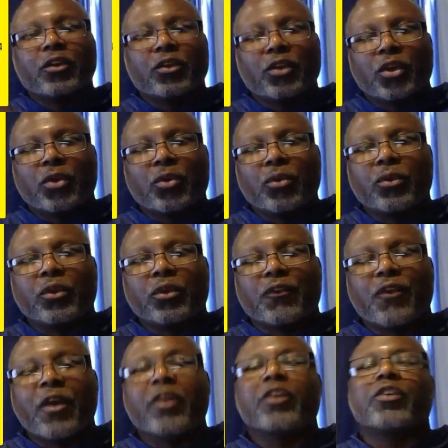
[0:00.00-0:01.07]
to the
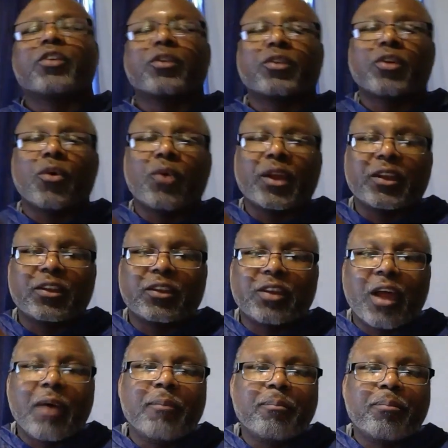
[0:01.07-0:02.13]
furnisher. So at
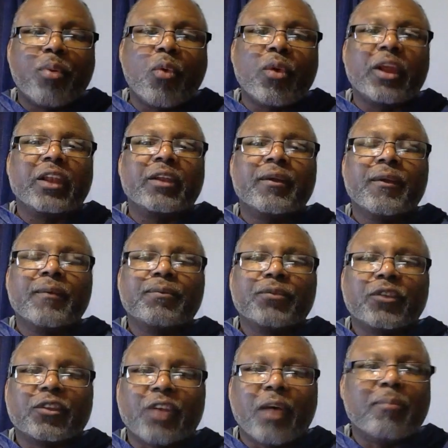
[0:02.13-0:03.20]
some point,
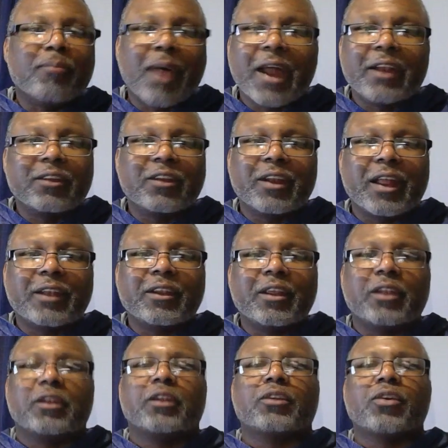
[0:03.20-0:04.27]
somebody's going to have to
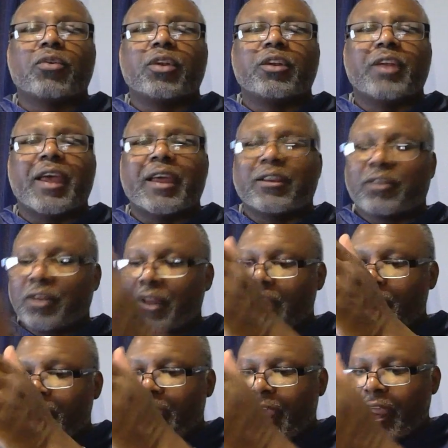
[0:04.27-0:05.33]
get this on the desk,
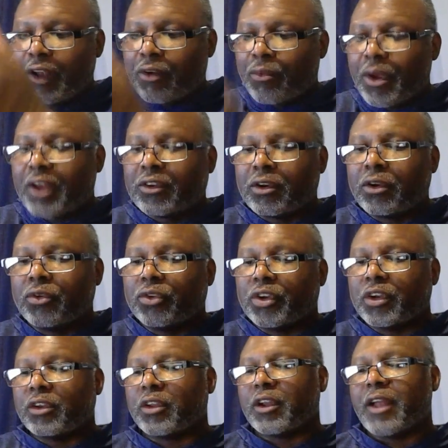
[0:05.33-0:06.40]
and a
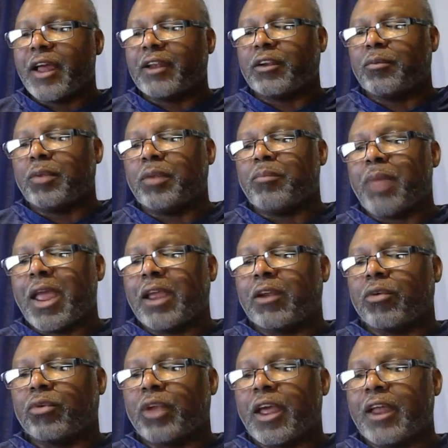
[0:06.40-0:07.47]
resolution is going to have to be made
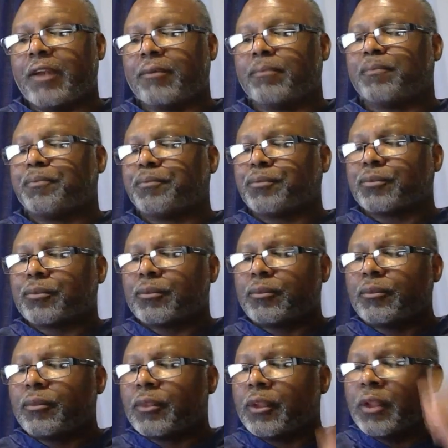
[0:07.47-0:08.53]
on that.
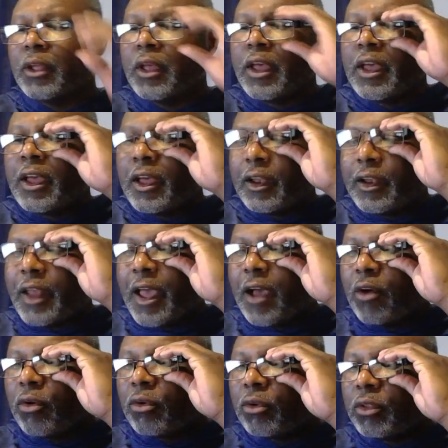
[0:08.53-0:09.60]

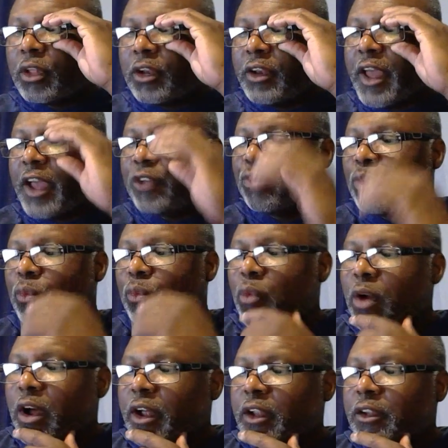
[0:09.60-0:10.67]
Now, the next one
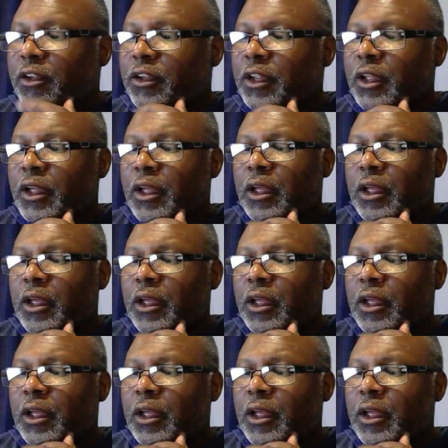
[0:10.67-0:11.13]
was